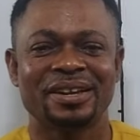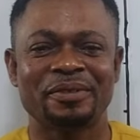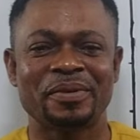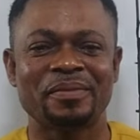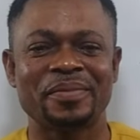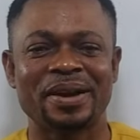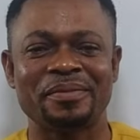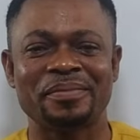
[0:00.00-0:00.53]

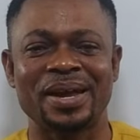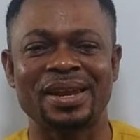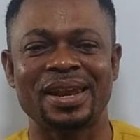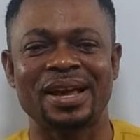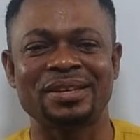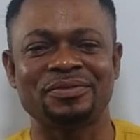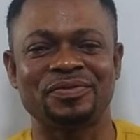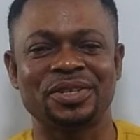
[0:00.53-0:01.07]
Remember my
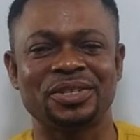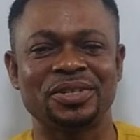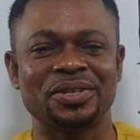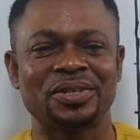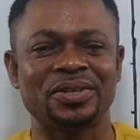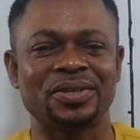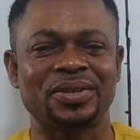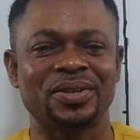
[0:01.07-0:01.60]
last
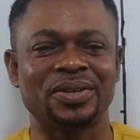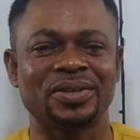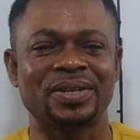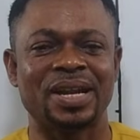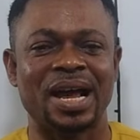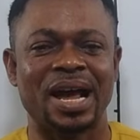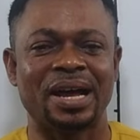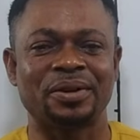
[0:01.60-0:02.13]
video
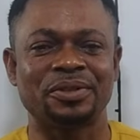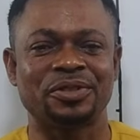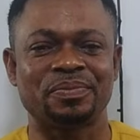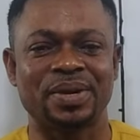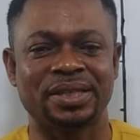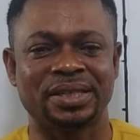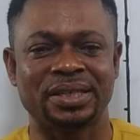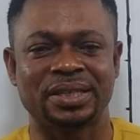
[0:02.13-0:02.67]
on
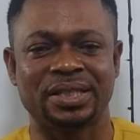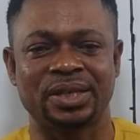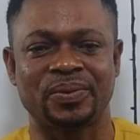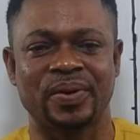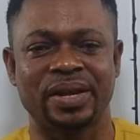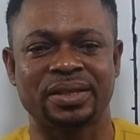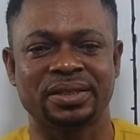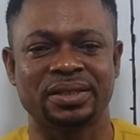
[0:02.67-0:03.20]
arithmetic
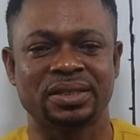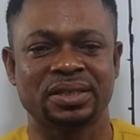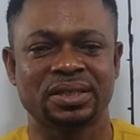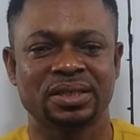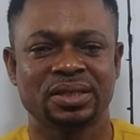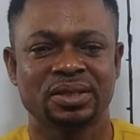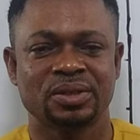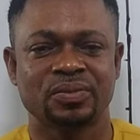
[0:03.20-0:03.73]
sequence.
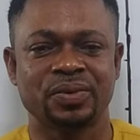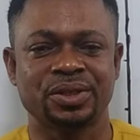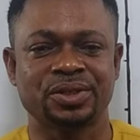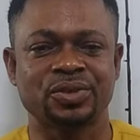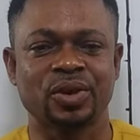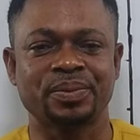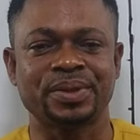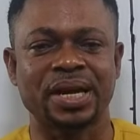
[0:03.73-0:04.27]
We
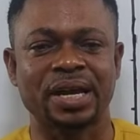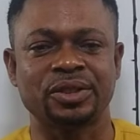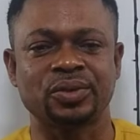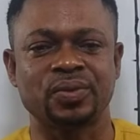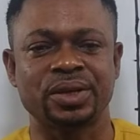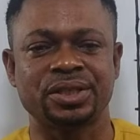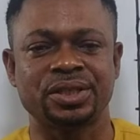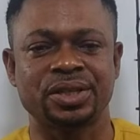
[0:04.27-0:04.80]
stopped at
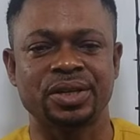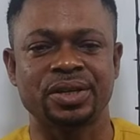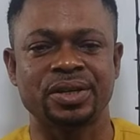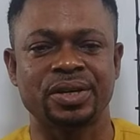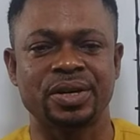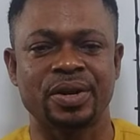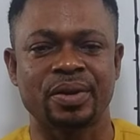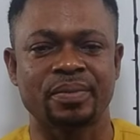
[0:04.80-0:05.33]
question
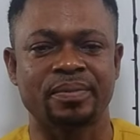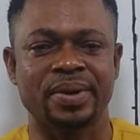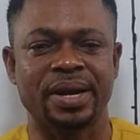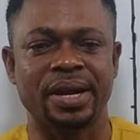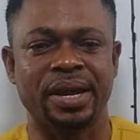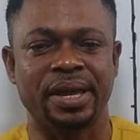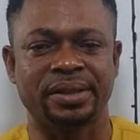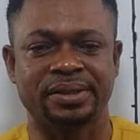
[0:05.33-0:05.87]

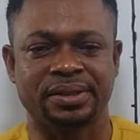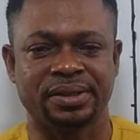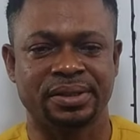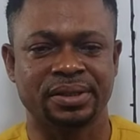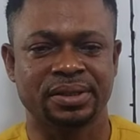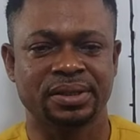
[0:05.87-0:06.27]
number 8.